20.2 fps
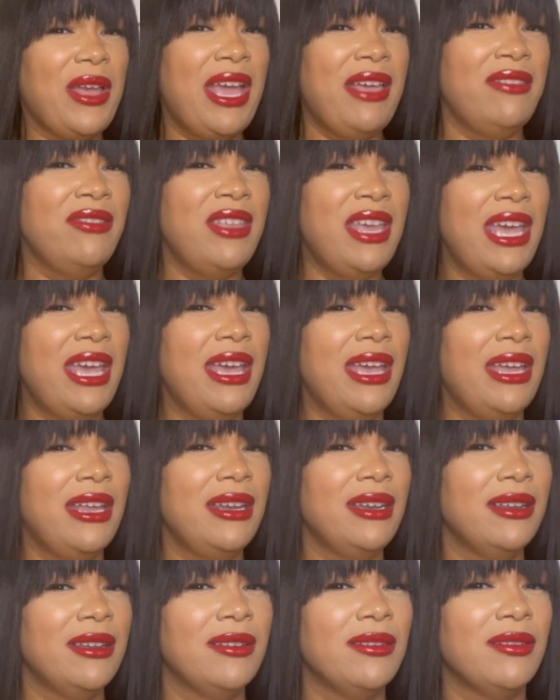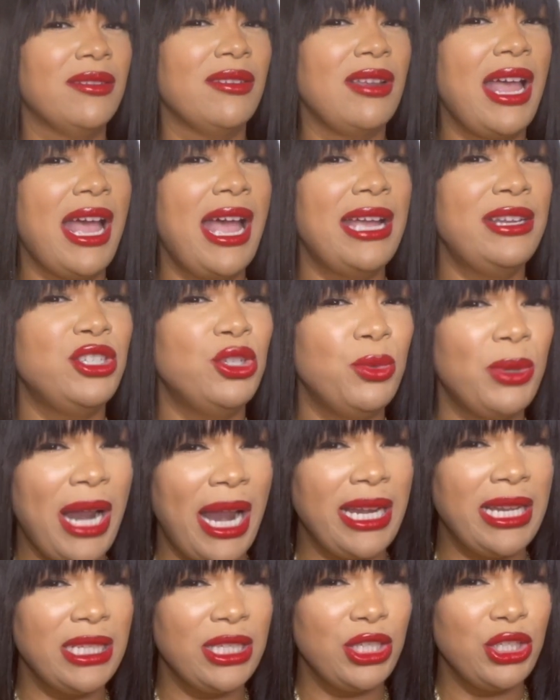and then I do what
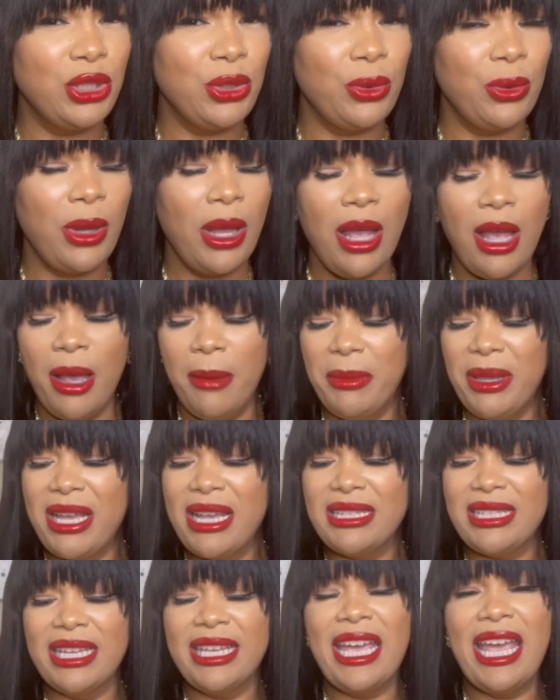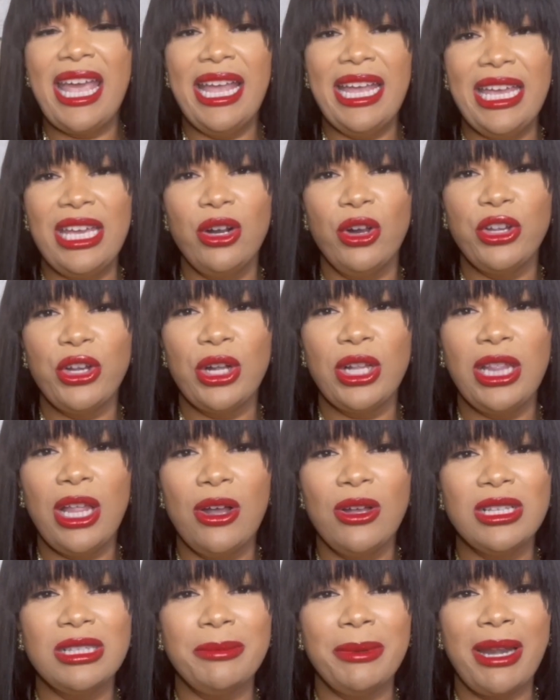I need to do because it can get on your
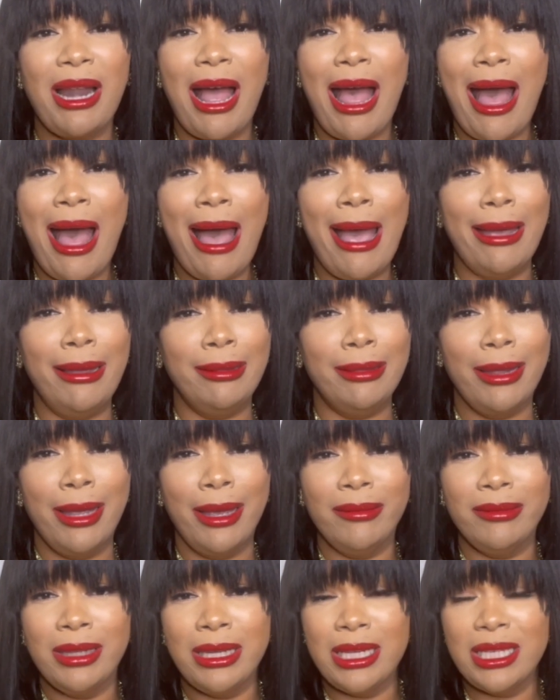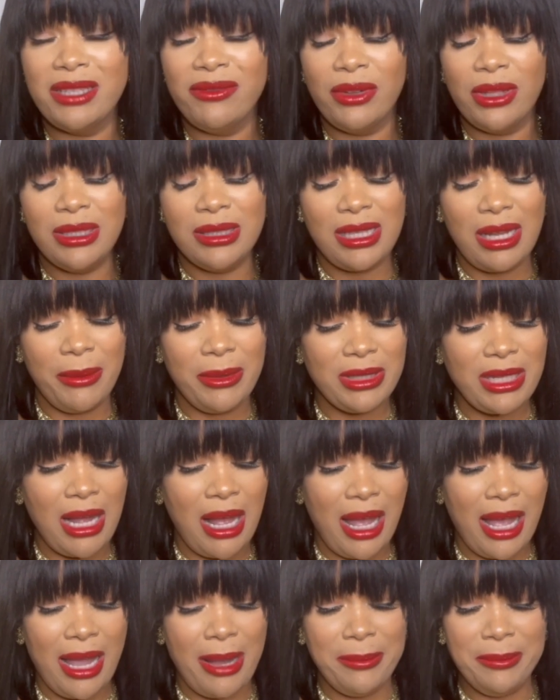clothes, but I love this for the
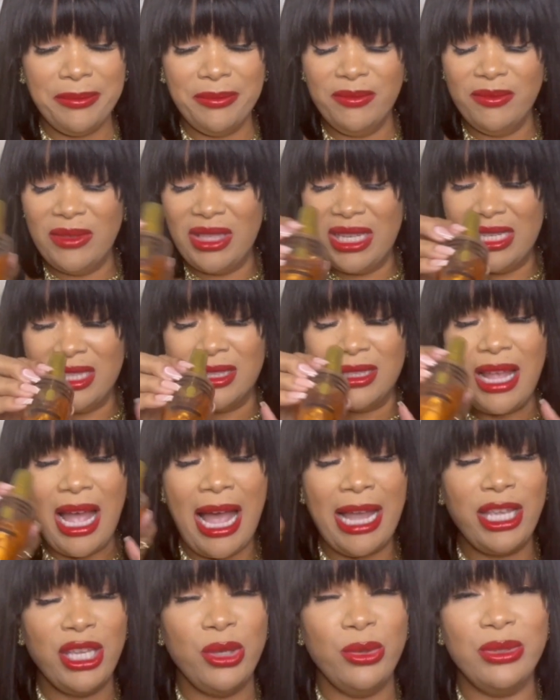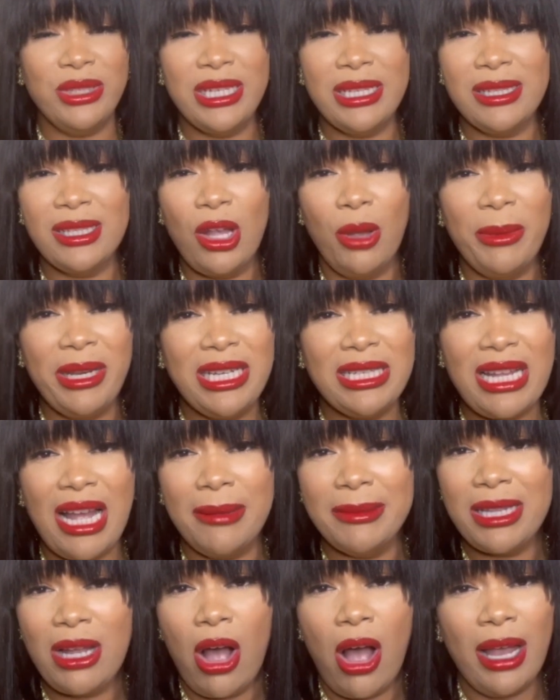summertime. This I use this so many
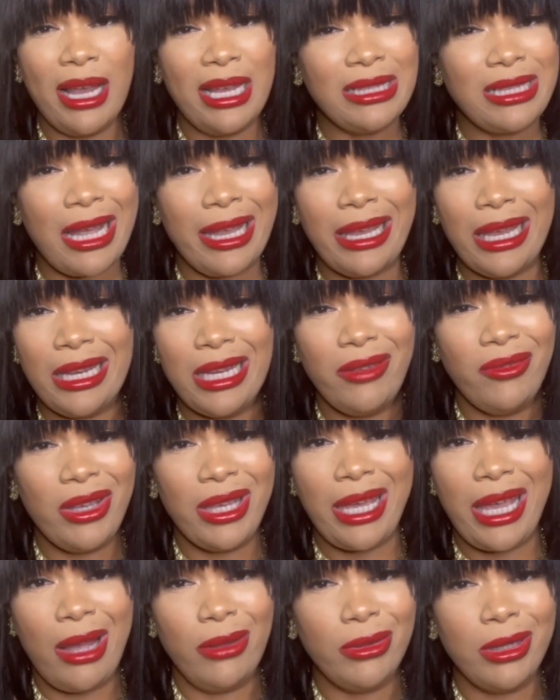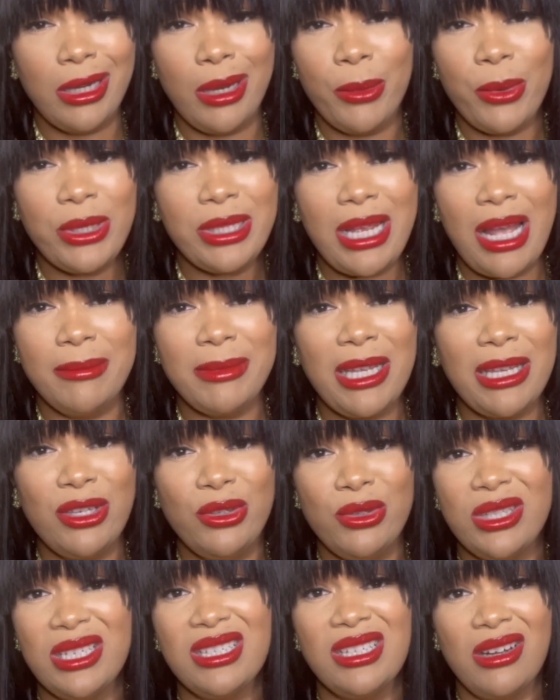times in August. I can't even count the number of times I
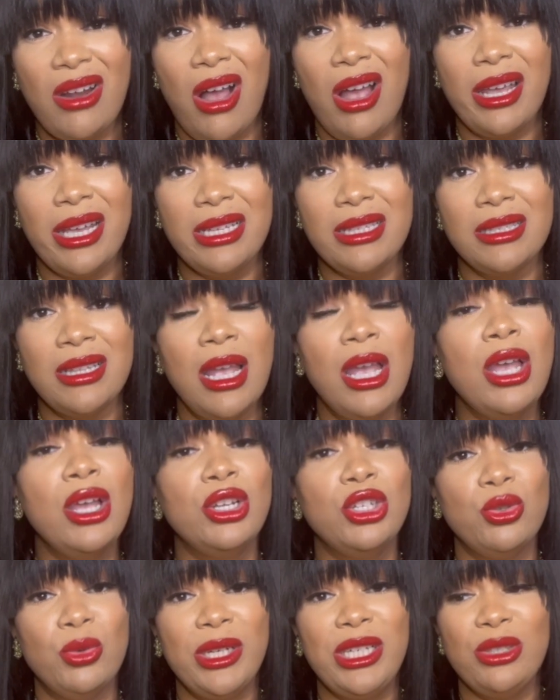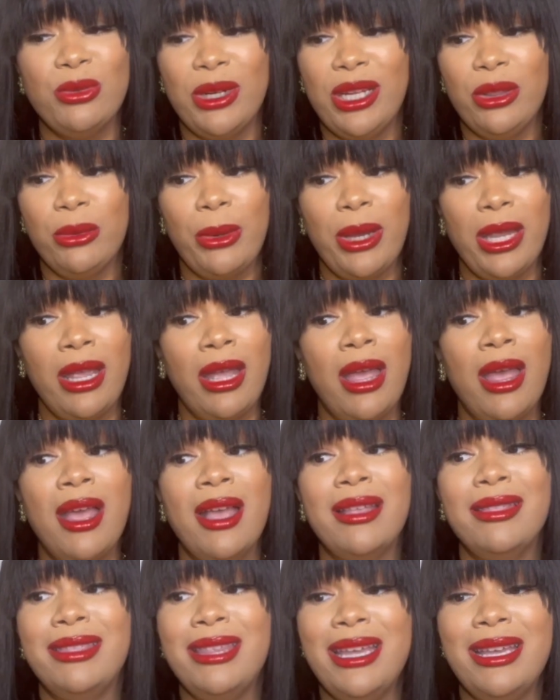use this in August 2023.
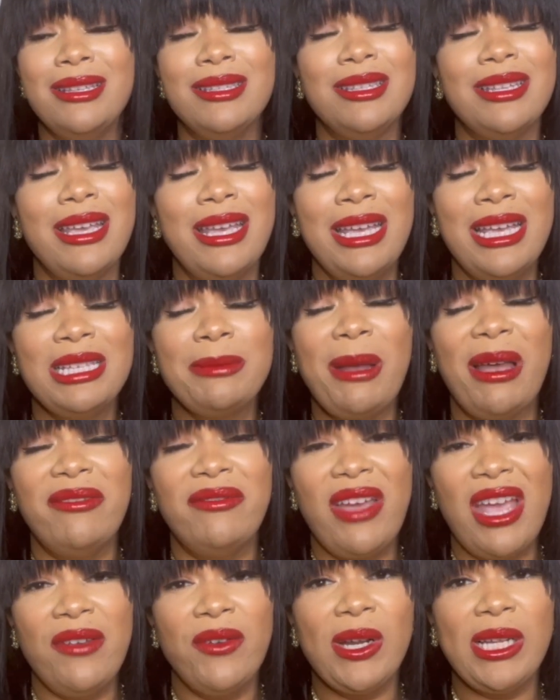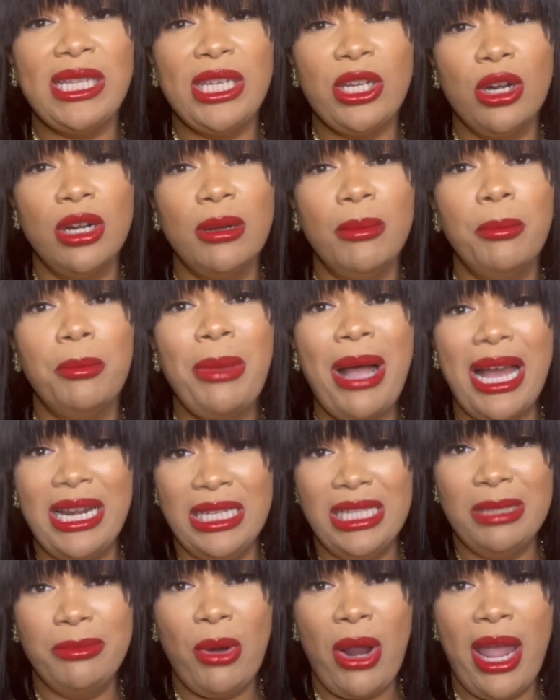This is my favorite glitter
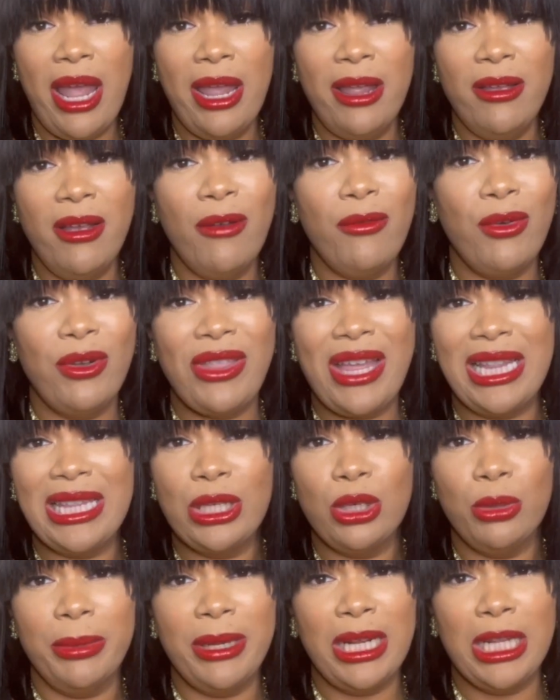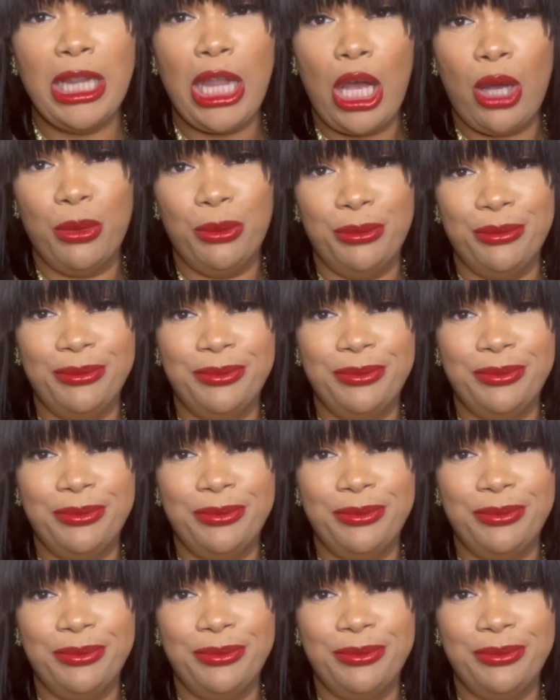body spray for that little bit of glow.